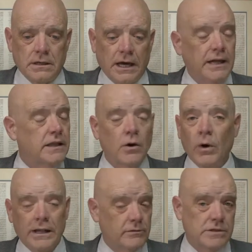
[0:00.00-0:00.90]
I think
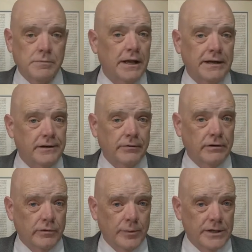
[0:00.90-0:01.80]
while he was planning to
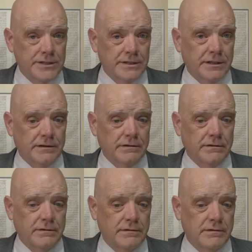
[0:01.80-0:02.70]
run for president.
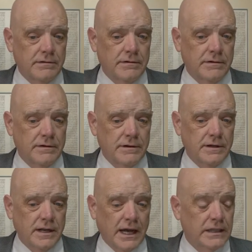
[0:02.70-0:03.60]

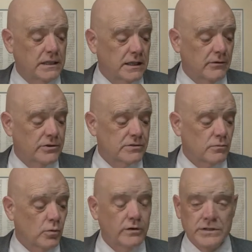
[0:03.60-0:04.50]
I think that was
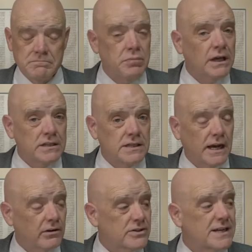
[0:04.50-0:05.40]
one of his biggest
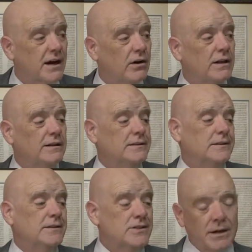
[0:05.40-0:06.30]
errors. Now,
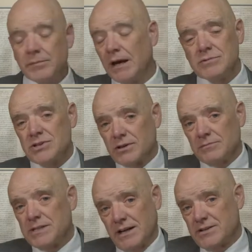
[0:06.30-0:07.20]
sometimes
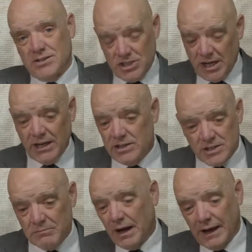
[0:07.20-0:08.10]
circumstances change,
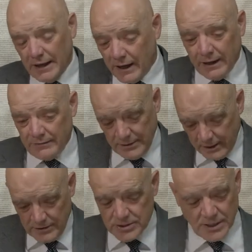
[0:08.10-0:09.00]
and I, I, I
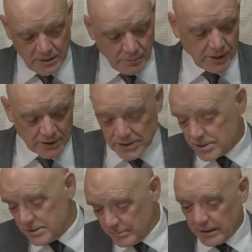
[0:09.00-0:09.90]
understand
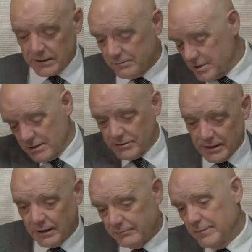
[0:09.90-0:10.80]
politicians might come say,
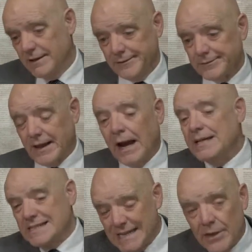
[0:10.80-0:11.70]
okay, I'm, I
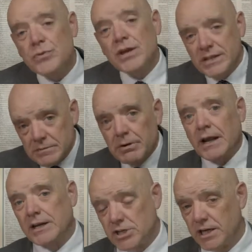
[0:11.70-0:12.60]
said this, but
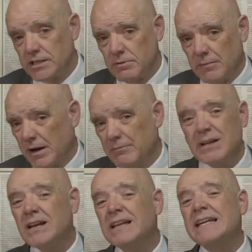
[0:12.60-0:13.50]
I changed my mind.
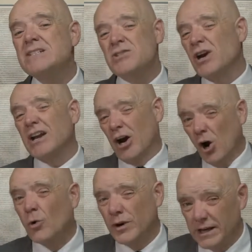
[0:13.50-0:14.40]
But at least you got to
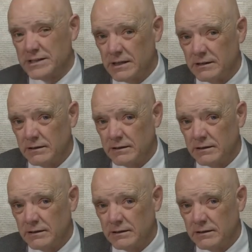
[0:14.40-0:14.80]
own it.